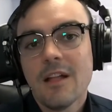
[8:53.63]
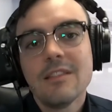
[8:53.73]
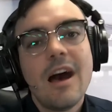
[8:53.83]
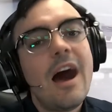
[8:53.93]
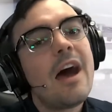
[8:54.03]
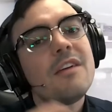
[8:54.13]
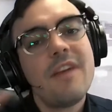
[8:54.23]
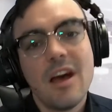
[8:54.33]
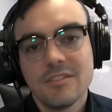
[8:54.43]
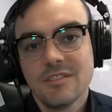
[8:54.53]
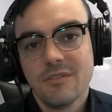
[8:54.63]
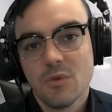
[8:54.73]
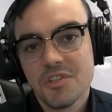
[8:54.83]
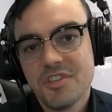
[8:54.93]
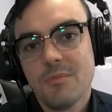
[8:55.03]
A lot of houses of
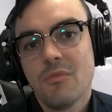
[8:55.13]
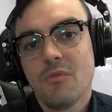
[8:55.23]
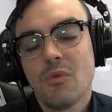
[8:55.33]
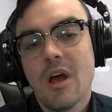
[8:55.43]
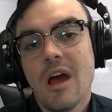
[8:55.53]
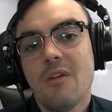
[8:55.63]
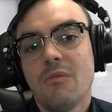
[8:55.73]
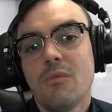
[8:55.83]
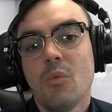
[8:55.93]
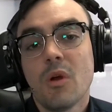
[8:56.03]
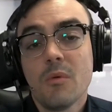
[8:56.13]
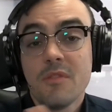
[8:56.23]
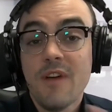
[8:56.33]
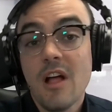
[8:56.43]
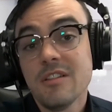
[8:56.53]
worship uh, work
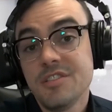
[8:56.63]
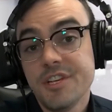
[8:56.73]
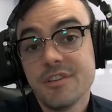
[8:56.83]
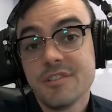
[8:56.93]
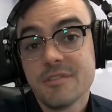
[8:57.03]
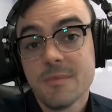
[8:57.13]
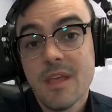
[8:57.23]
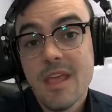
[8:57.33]
with volunteers.